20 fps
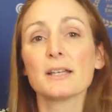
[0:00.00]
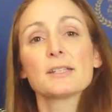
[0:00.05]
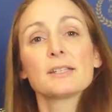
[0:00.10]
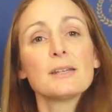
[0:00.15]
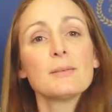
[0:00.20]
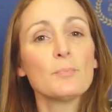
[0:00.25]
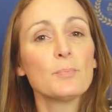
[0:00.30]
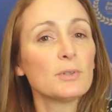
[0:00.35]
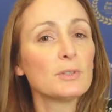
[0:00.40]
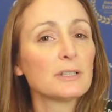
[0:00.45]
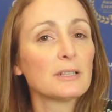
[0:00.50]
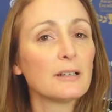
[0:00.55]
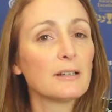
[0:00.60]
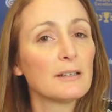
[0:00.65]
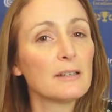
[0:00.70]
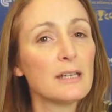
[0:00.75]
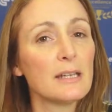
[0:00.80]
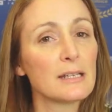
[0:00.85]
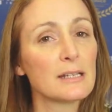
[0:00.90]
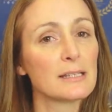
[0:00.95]
simple little
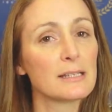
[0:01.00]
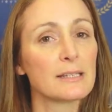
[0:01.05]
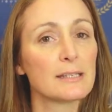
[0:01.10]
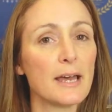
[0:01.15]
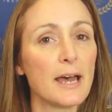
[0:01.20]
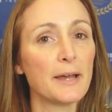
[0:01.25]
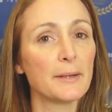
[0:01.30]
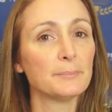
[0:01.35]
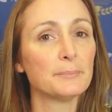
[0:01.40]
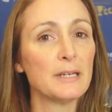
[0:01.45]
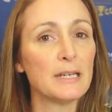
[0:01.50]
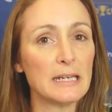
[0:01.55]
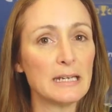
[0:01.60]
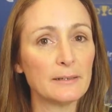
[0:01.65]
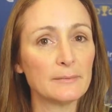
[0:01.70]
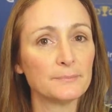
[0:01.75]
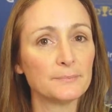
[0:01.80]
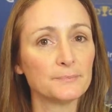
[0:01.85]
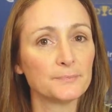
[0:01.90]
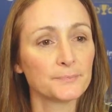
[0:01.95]
things that
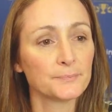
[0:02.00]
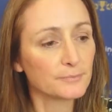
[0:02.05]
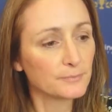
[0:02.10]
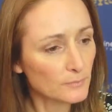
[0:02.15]
mean